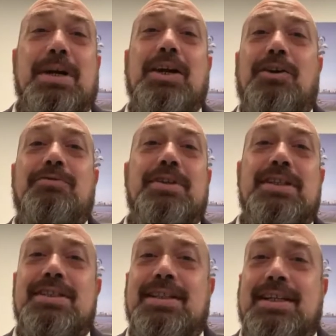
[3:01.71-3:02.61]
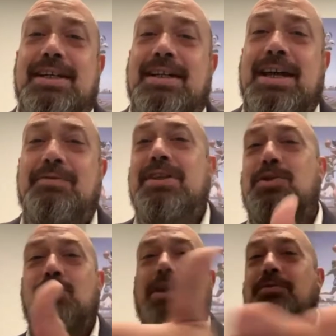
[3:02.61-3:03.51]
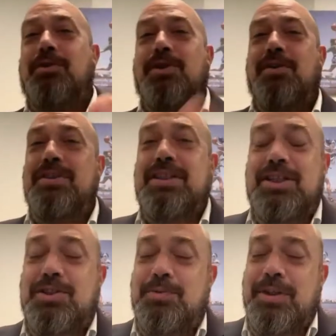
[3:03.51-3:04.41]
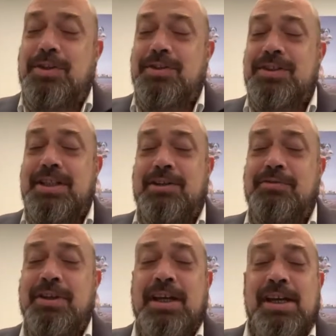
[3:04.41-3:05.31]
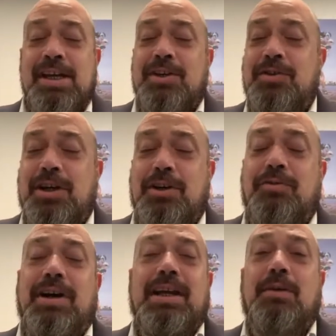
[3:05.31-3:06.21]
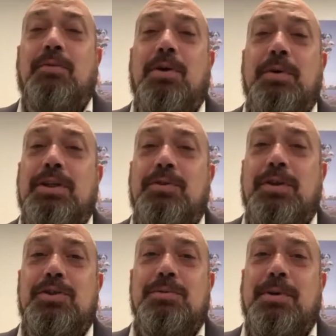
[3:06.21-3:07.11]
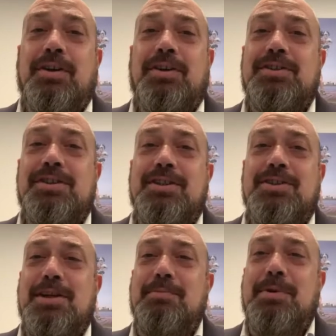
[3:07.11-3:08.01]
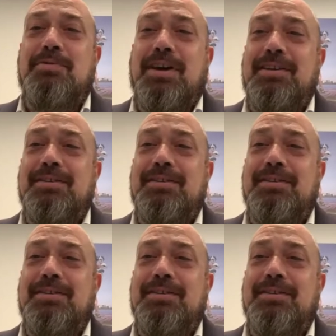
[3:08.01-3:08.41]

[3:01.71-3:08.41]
office, uh, having this wonderful conversation with yourself, trying to find out what we're doing tomorrow. So it's going to be fun.